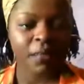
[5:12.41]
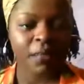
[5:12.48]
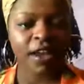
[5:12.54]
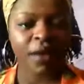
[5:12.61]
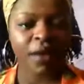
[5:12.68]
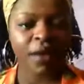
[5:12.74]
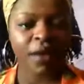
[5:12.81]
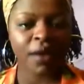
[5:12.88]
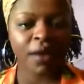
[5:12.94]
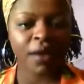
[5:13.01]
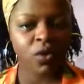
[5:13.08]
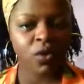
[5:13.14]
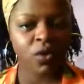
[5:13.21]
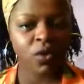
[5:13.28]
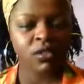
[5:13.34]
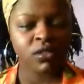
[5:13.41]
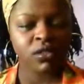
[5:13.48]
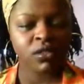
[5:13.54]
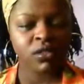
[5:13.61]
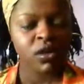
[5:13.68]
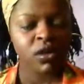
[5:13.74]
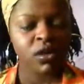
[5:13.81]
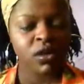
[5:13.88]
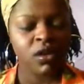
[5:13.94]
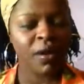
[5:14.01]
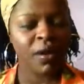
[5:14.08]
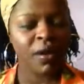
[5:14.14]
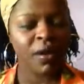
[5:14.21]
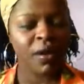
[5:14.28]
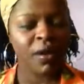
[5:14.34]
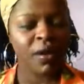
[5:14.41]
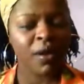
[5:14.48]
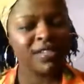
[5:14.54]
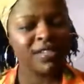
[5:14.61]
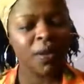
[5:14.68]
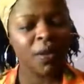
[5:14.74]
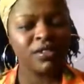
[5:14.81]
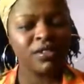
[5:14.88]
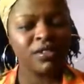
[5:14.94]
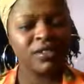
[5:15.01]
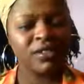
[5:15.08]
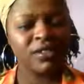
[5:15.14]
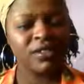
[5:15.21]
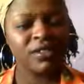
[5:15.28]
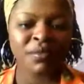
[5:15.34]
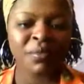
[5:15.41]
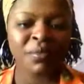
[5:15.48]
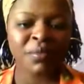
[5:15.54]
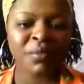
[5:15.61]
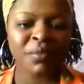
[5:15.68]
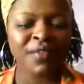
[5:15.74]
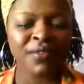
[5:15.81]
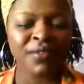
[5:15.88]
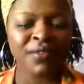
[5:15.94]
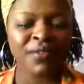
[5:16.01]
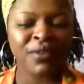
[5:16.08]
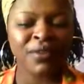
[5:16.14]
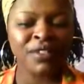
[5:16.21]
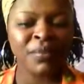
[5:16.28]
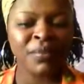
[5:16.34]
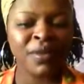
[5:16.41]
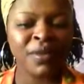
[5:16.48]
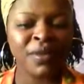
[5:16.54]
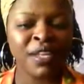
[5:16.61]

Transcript: What I'm saying is that what you think is what you actually believe, and what you believe is what you do,